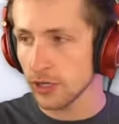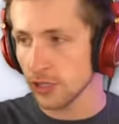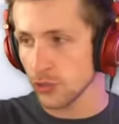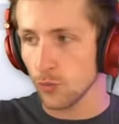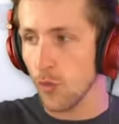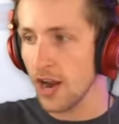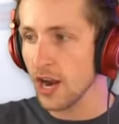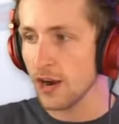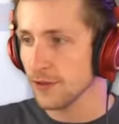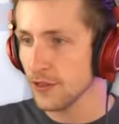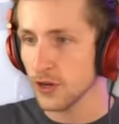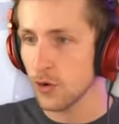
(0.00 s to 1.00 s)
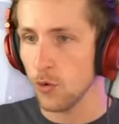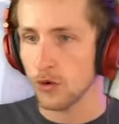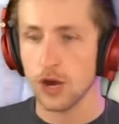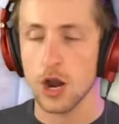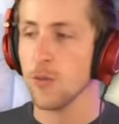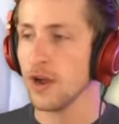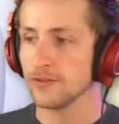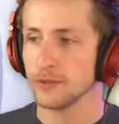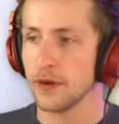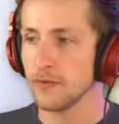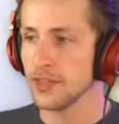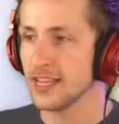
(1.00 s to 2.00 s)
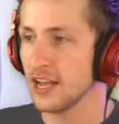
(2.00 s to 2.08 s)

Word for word: just way off in the corner, away from everything